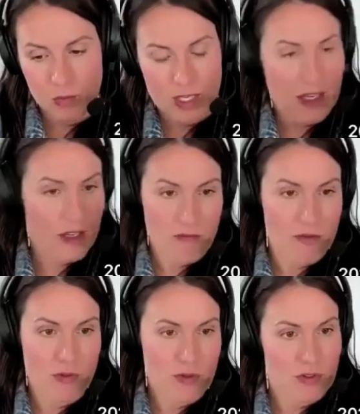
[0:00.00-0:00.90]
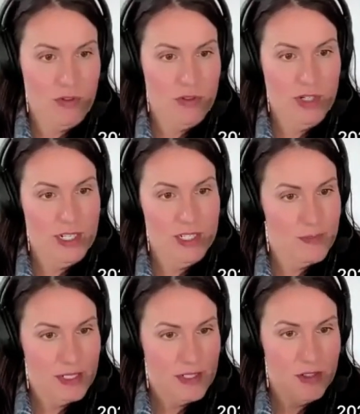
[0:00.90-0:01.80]
we get confused with
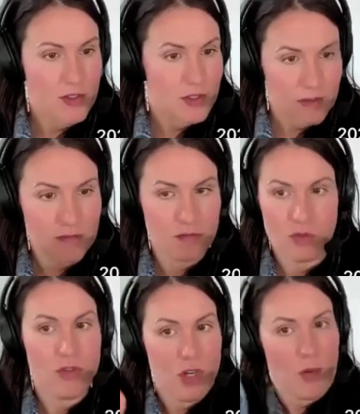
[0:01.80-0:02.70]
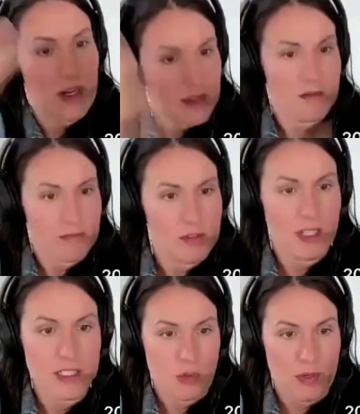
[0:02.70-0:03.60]
nutrients because there's nuance,
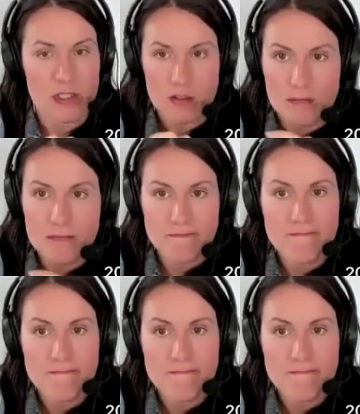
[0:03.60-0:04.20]
lots of nuance.